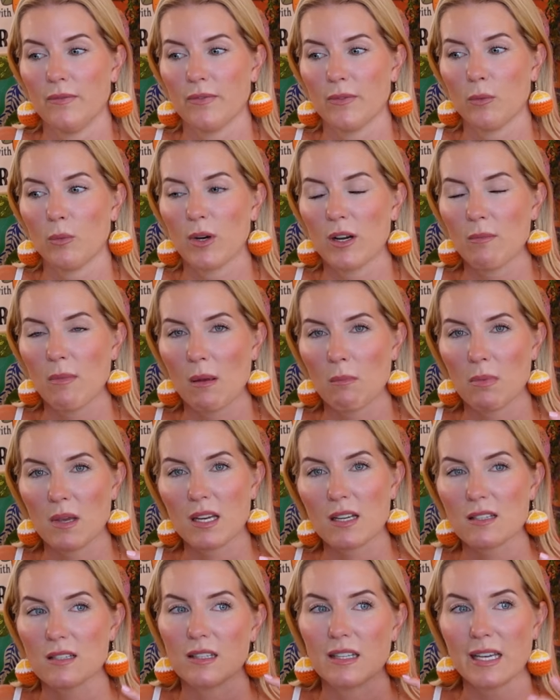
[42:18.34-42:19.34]
one of my
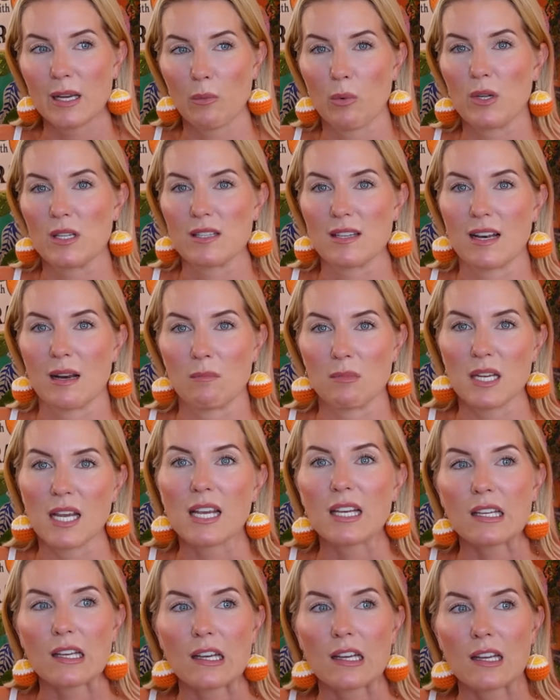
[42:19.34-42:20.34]
biggest liquids that I'm
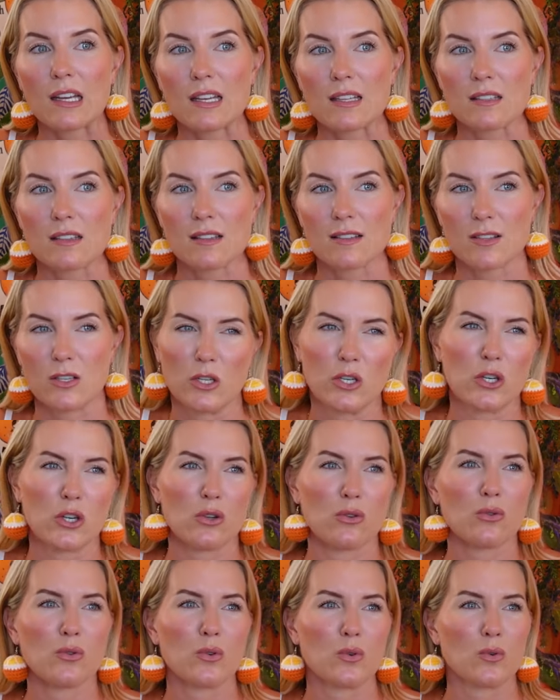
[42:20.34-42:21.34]
taking is this
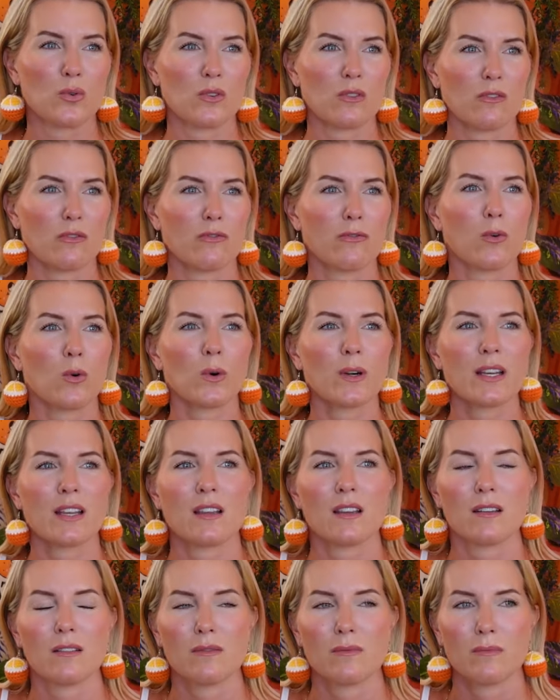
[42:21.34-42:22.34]
new
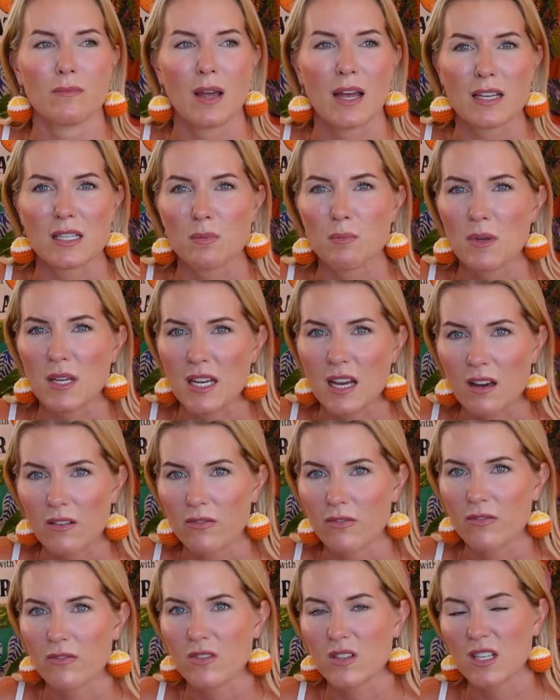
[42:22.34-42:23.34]
40 SPF
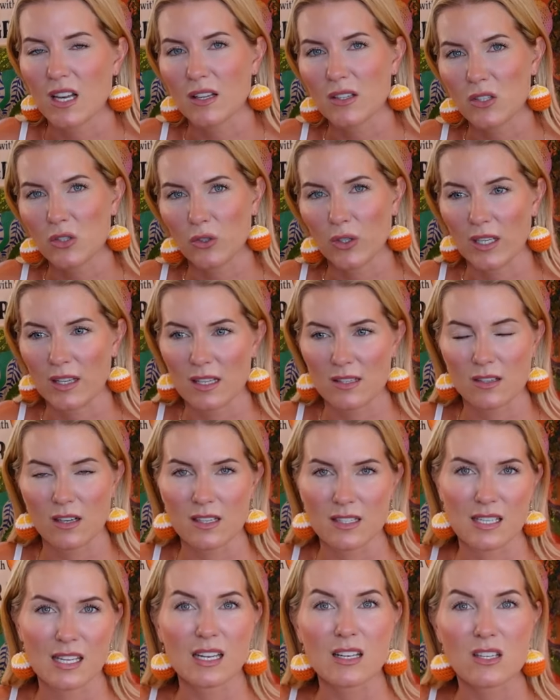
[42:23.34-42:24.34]
sunscreen that's
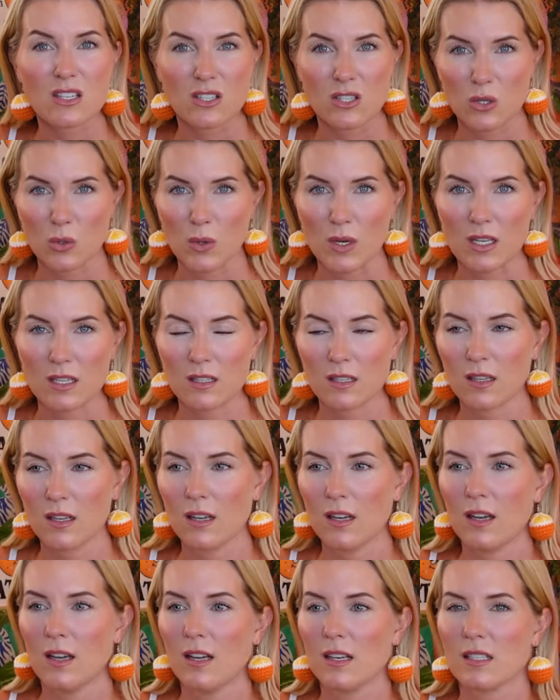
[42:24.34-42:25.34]
got tint to it
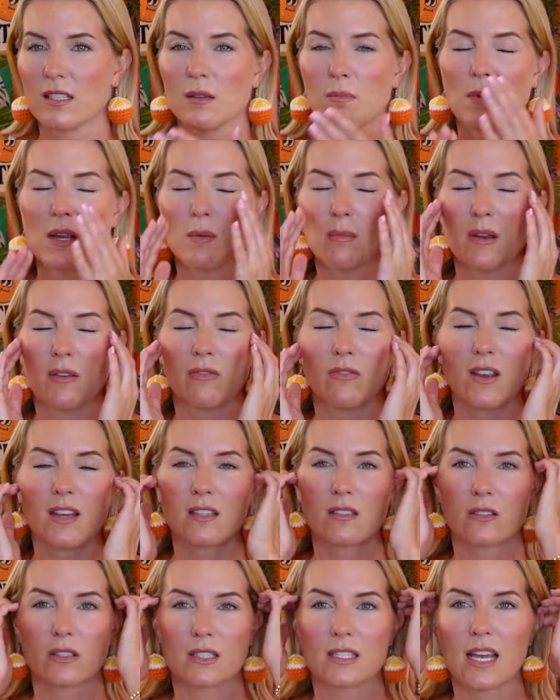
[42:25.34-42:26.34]
to make my
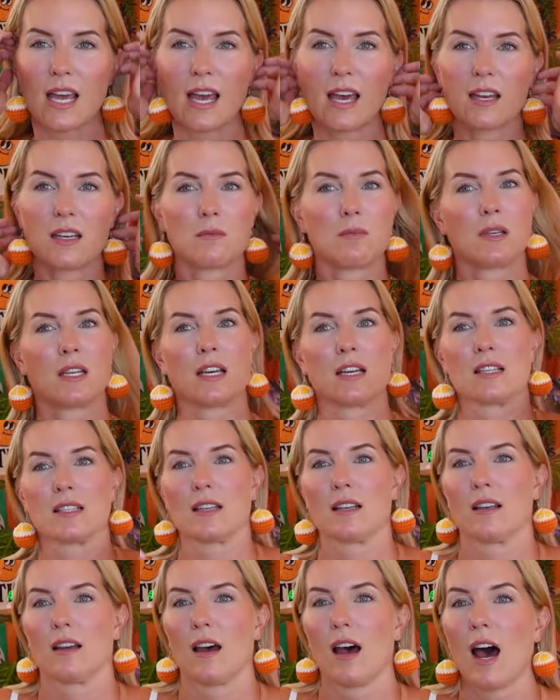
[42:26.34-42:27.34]
face look tanned because
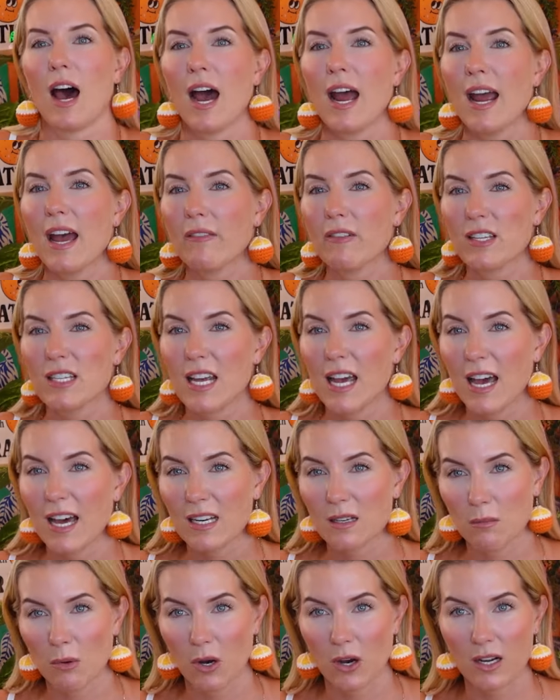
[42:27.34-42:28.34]
I have a
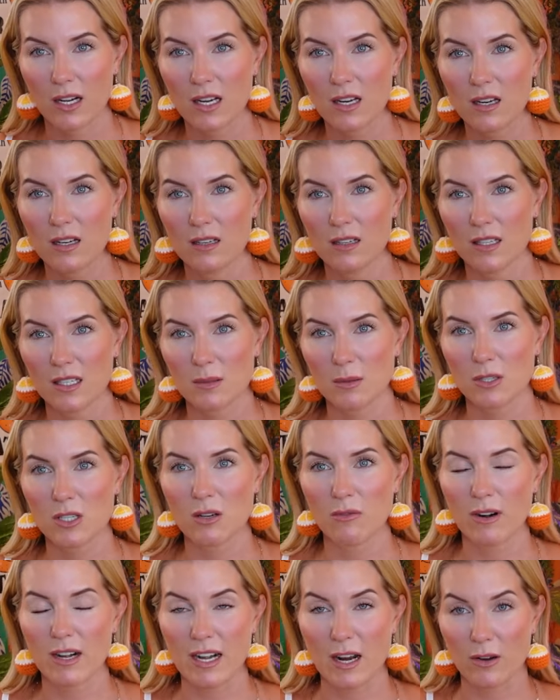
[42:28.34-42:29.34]
tanned body,
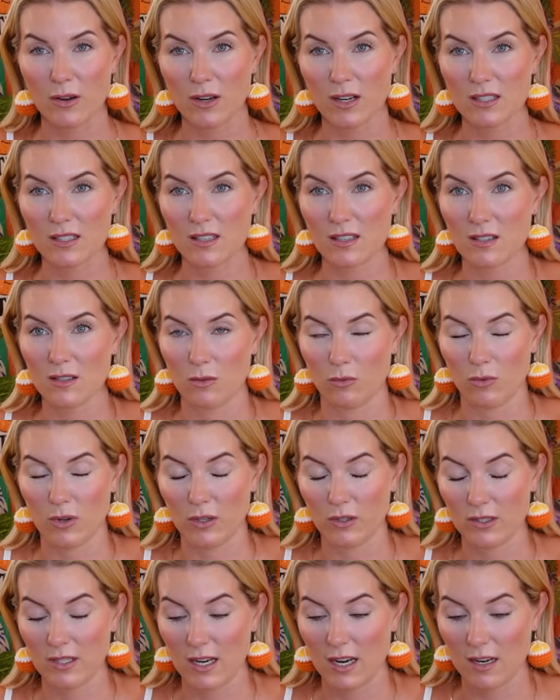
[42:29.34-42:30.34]
especially right now. You guys, this is a
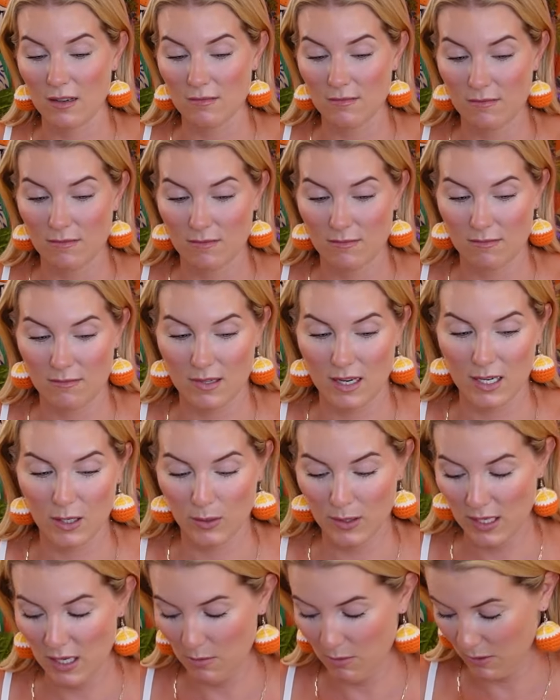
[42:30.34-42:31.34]
real tan. I know
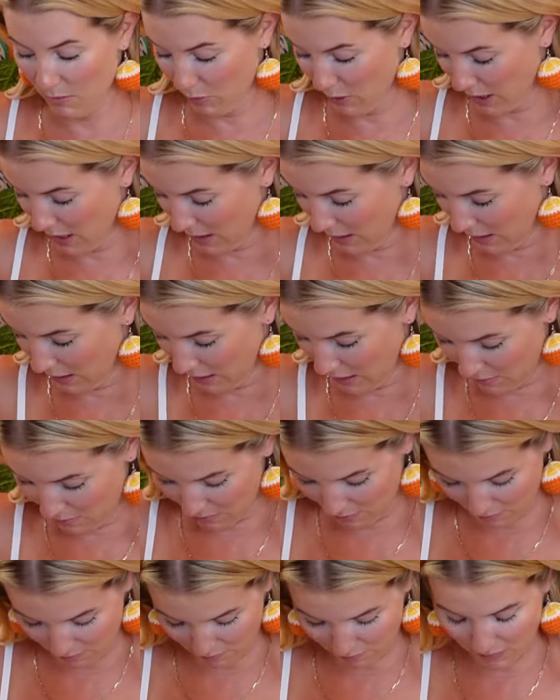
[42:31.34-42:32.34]
I keep bringing that up,
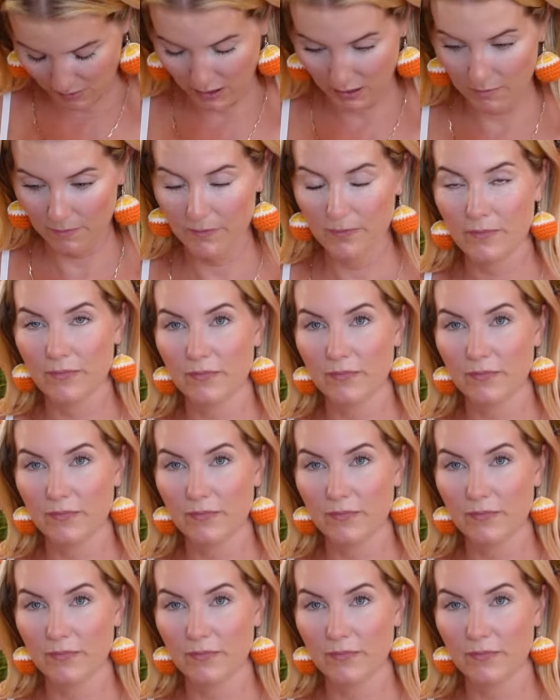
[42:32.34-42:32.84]
but